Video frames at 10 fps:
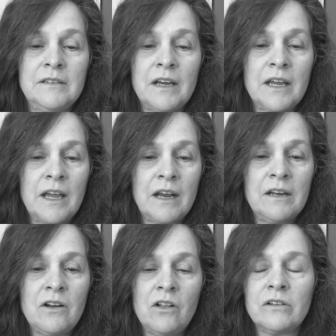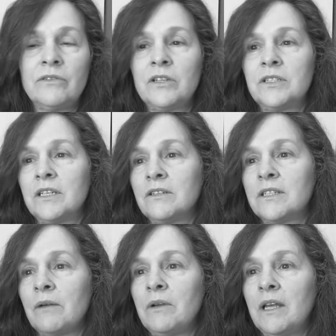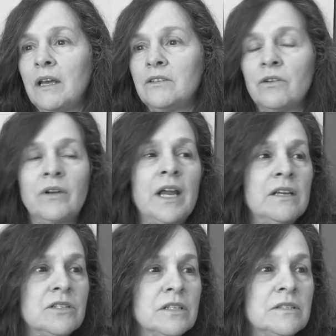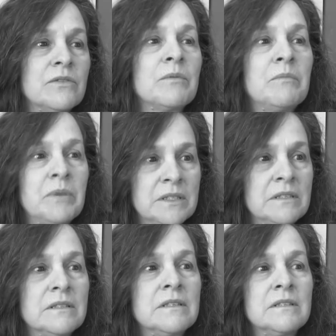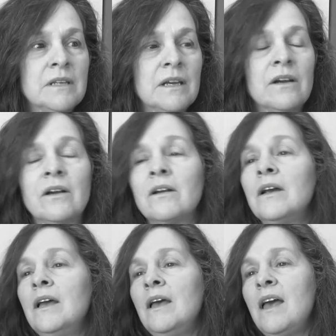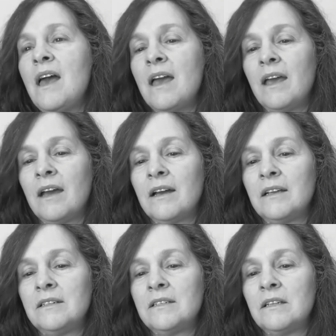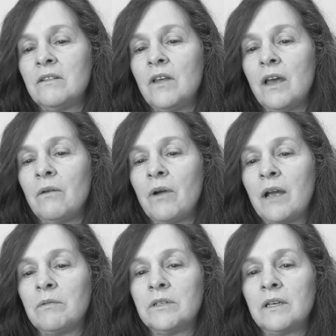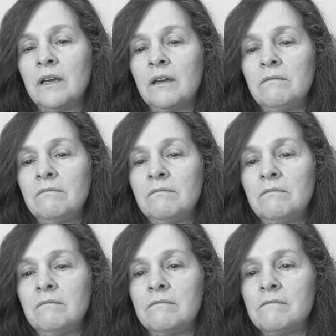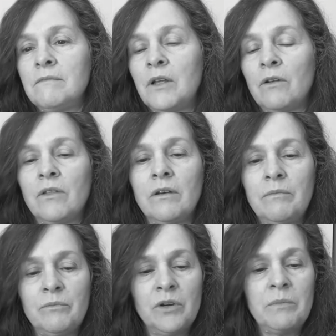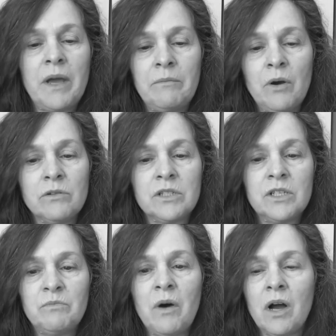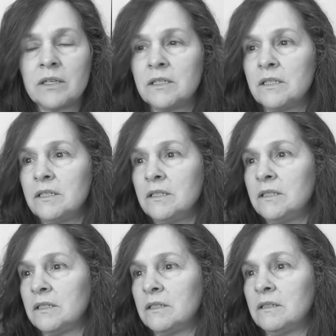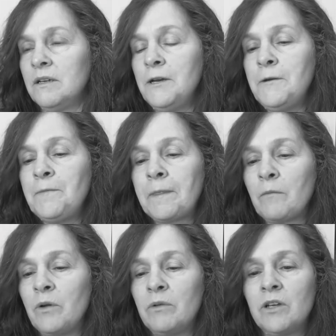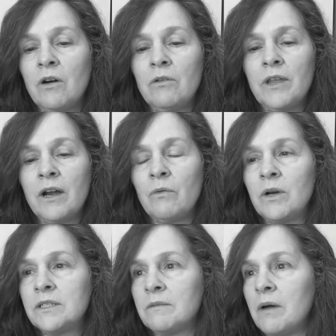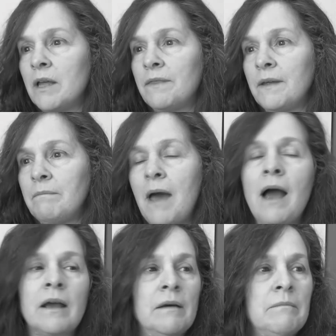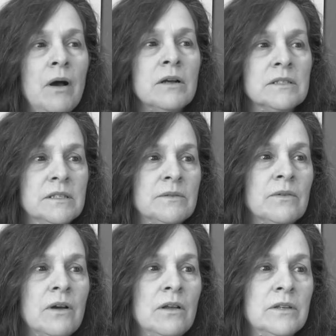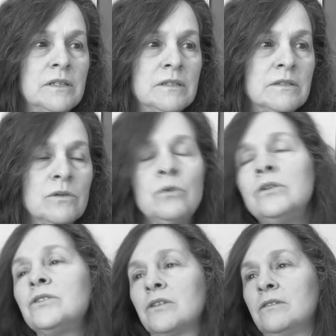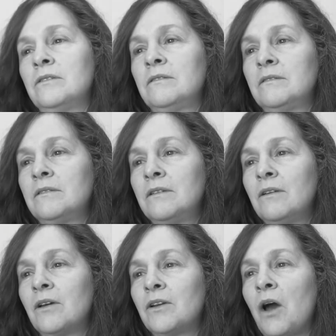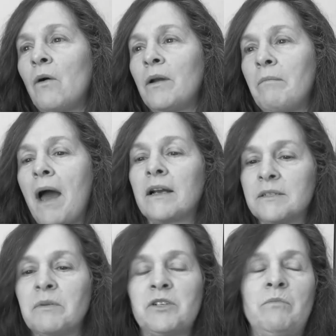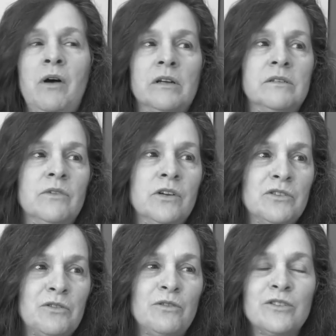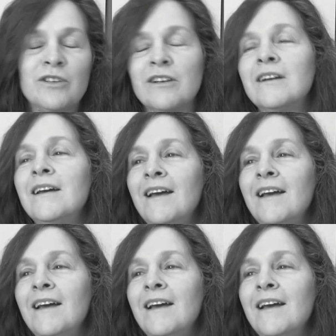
Diane and all her volunteers, they would get donations from the businesses here, and they were able to get the prepaid postage boxes, and we would go there once a month and pack up boxes for all these soldiers. You could go and pack a special box for your soldier.